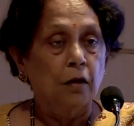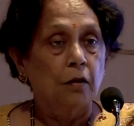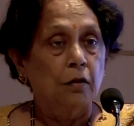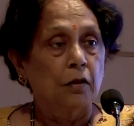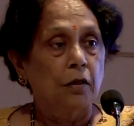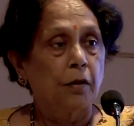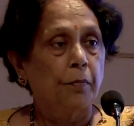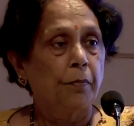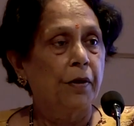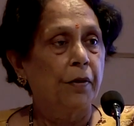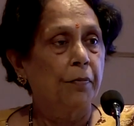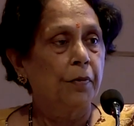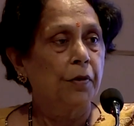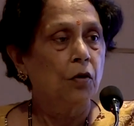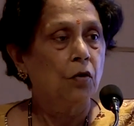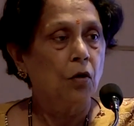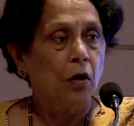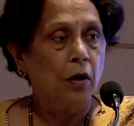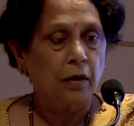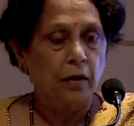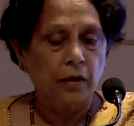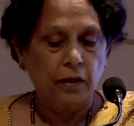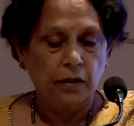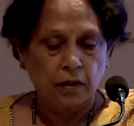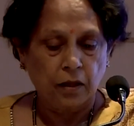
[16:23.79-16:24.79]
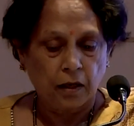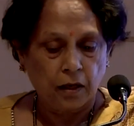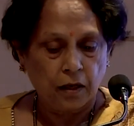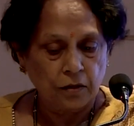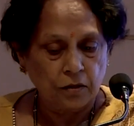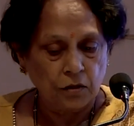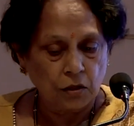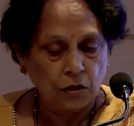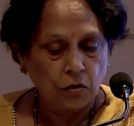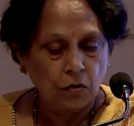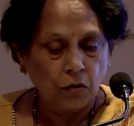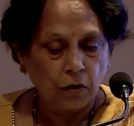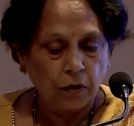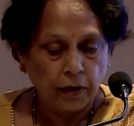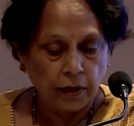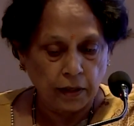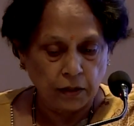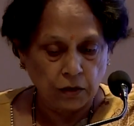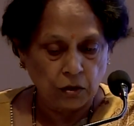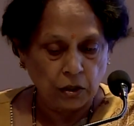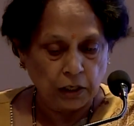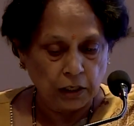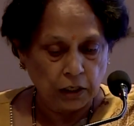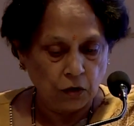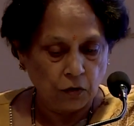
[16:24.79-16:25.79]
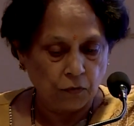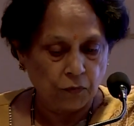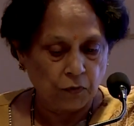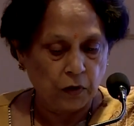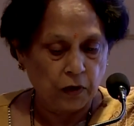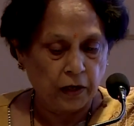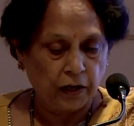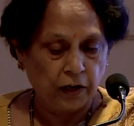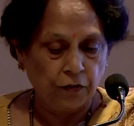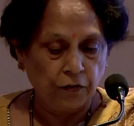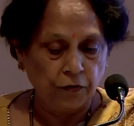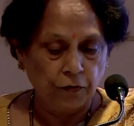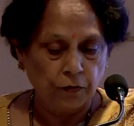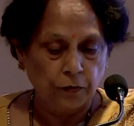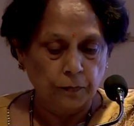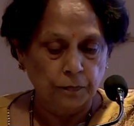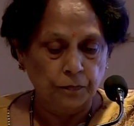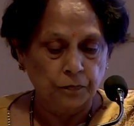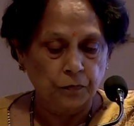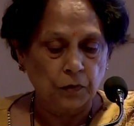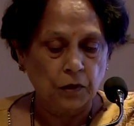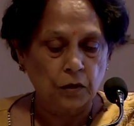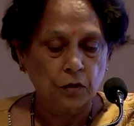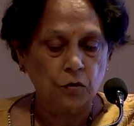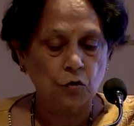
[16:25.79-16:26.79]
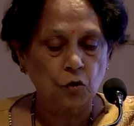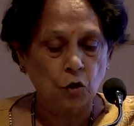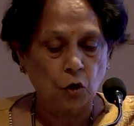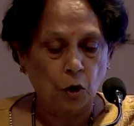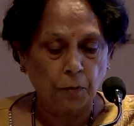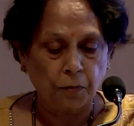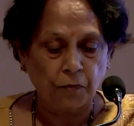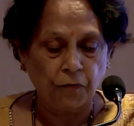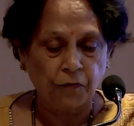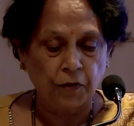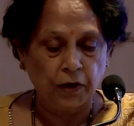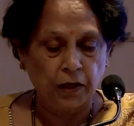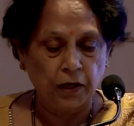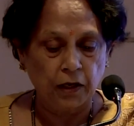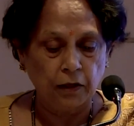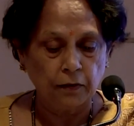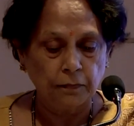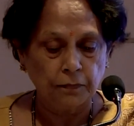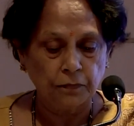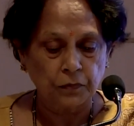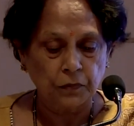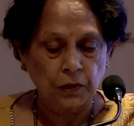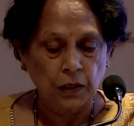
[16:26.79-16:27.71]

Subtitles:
The baby got lethargic on day 3 of life, stopped feeding,